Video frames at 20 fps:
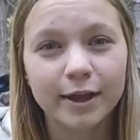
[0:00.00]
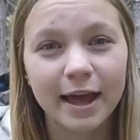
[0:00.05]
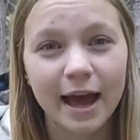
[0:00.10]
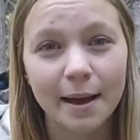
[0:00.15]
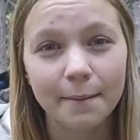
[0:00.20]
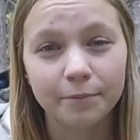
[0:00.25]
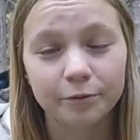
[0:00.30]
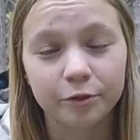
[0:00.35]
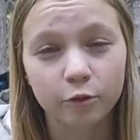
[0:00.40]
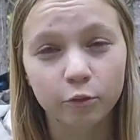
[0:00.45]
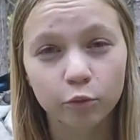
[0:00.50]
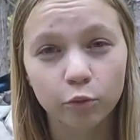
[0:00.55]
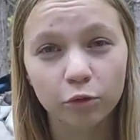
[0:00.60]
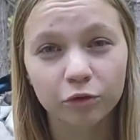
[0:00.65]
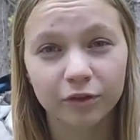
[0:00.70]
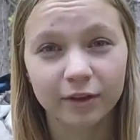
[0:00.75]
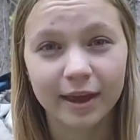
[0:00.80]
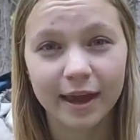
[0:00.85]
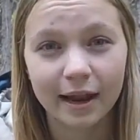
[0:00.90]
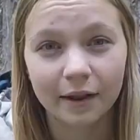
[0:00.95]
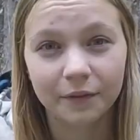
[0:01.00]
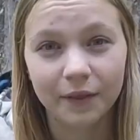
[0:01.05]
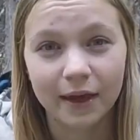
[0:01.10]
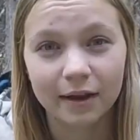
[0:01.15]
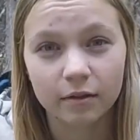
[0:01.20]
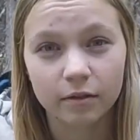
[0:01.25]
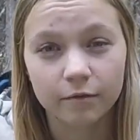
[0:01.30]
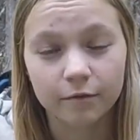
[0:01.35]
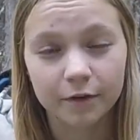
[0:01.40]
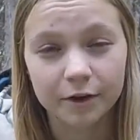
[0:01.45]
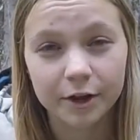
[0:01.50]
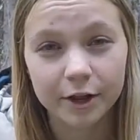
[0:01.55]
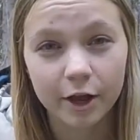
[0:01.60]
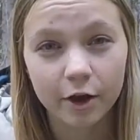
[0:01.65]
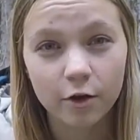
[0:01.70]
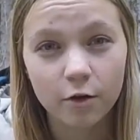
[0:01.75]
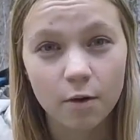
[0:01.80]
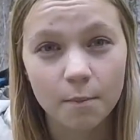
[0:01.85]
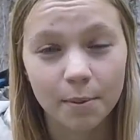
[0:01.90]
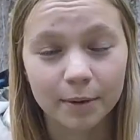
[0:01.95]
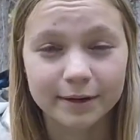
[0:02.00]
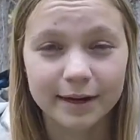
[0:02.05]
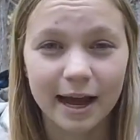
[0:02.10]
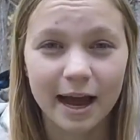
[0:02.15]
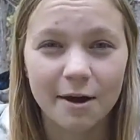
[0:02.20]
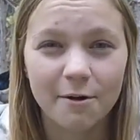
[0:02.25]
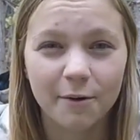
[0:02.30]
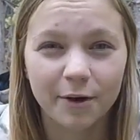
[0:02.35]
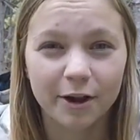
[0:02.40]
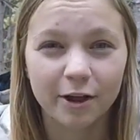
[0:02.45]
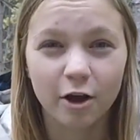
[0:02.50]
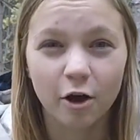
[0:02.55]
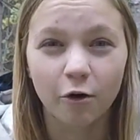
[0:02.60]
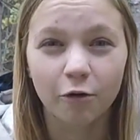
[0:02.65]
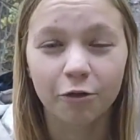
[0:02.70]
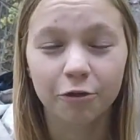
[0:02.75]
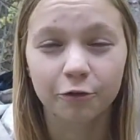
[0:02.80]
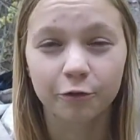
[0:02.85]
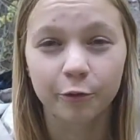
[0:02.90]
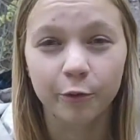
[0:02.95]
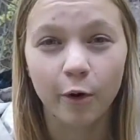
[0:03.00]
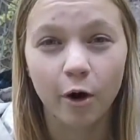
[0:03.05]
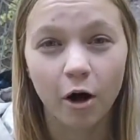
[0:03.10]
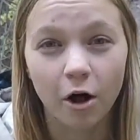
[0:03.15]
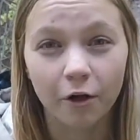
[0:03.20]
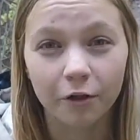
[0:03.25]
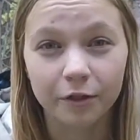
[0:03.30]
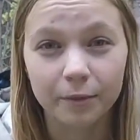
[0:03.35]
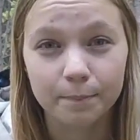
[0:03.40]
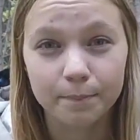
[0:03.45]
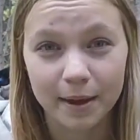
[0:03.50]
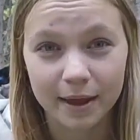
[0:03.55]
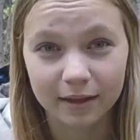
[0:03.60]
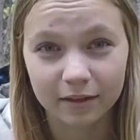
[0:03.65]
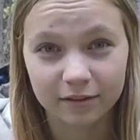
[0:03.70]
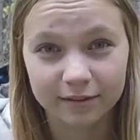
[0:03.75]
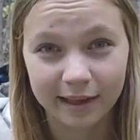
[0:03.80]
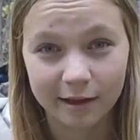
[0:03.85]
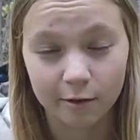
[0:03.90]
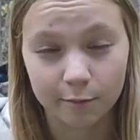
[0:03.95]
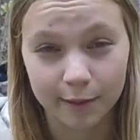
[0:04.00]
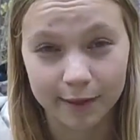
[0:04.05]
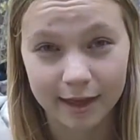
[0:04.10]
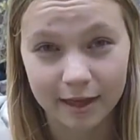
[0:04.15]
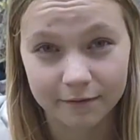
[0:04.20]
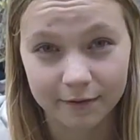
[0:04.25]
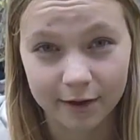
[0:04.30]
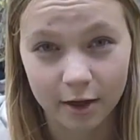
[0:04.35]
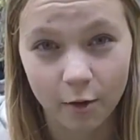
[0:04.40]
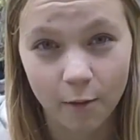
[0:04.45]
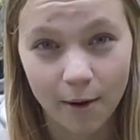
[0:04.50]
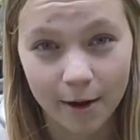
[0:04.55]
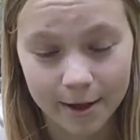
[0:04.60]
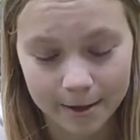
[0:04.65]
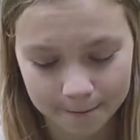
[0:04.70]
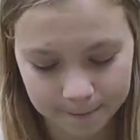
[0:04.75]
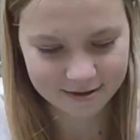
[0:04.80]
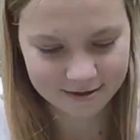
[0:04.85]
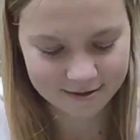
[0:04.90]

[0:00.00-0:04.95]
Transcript: recap the rules again at the end of the video, but now I wanna go through all the baits that we'll be giving away.